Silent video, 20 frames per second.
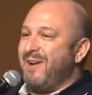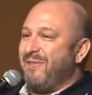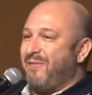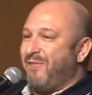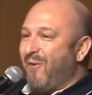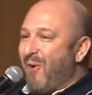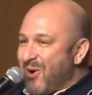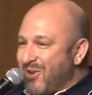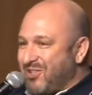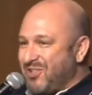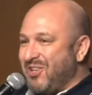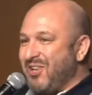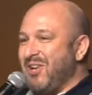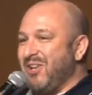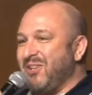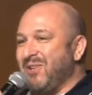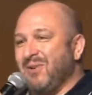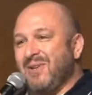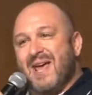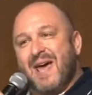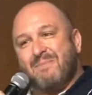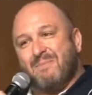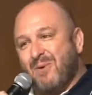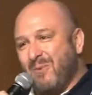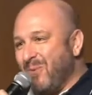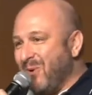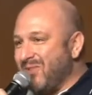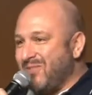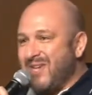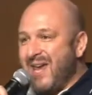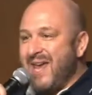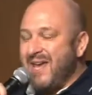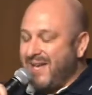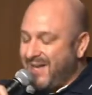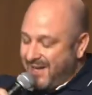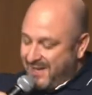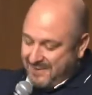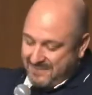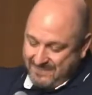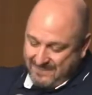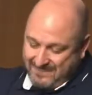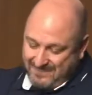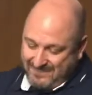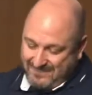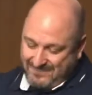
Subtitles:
had to force you to do that, but we'll take it.